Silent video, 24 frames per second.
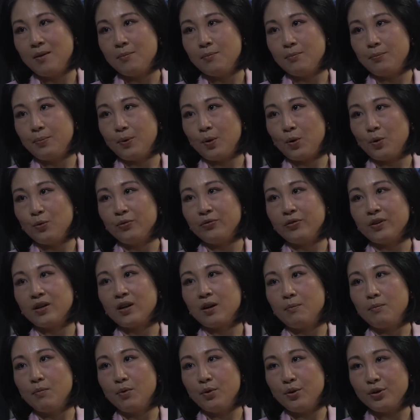both
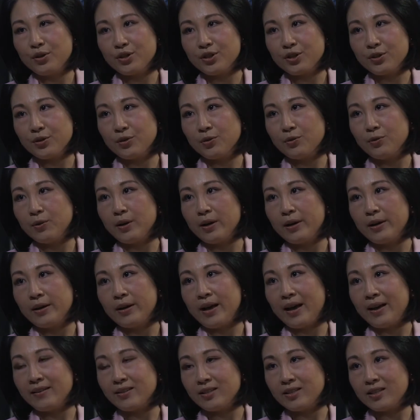commercial
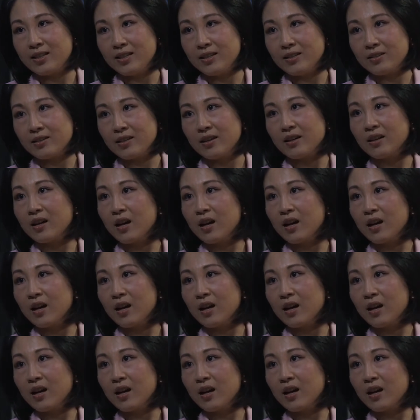entities,